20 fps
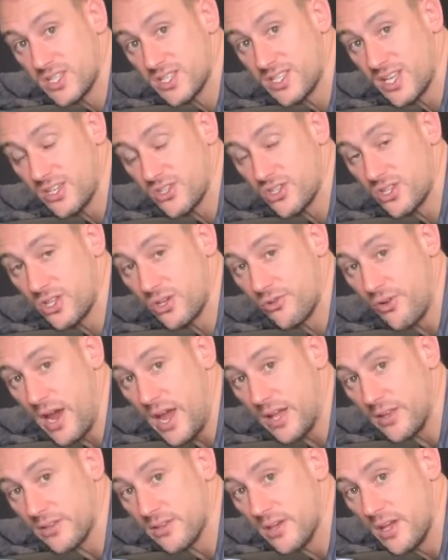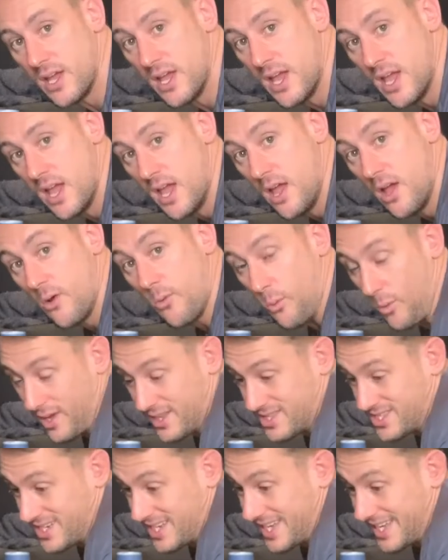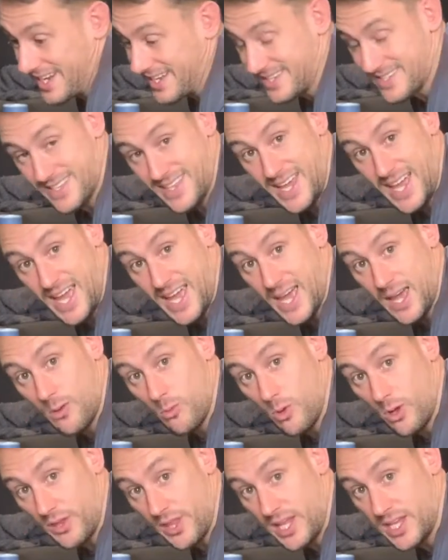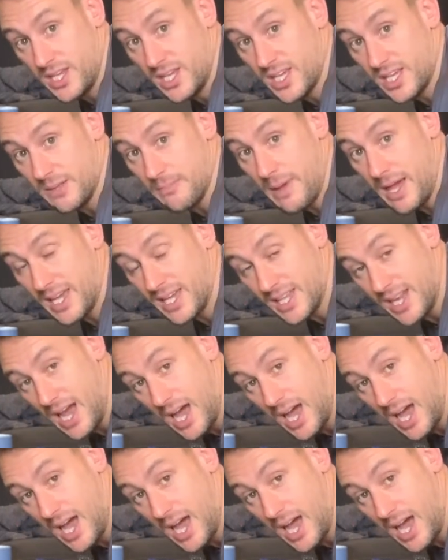is touching the ground. Once you're getting to there, well, then you can make it